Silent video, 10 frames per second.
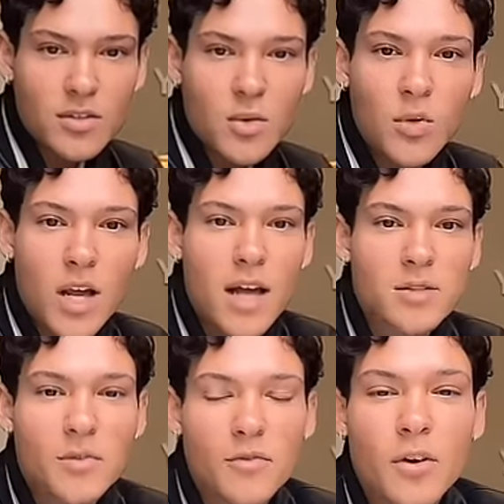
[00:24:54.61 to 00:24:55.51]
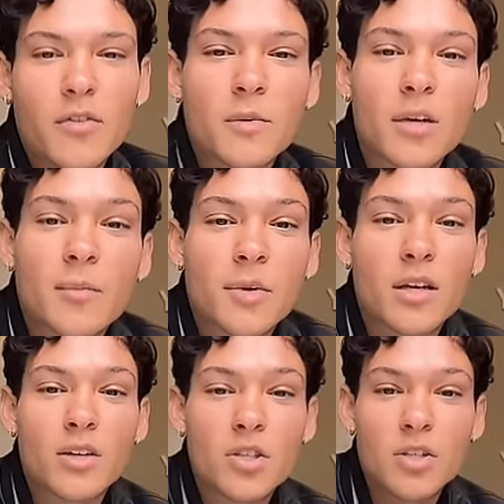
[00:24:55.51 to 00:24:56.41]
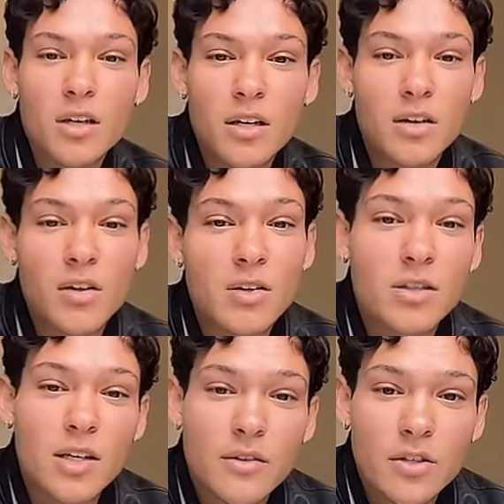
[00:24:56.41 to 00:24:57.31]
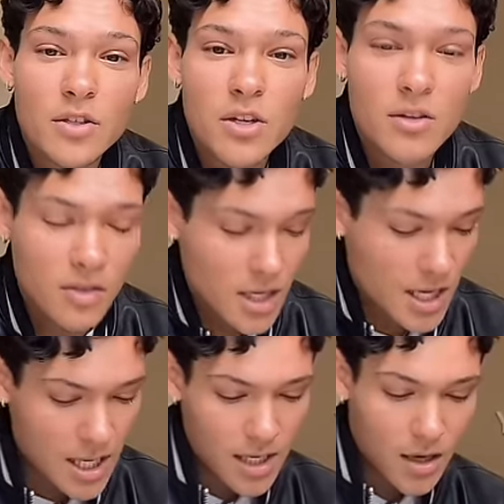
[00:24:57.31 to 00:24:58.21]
someone asked before if I'm gonna be in a in another TV show.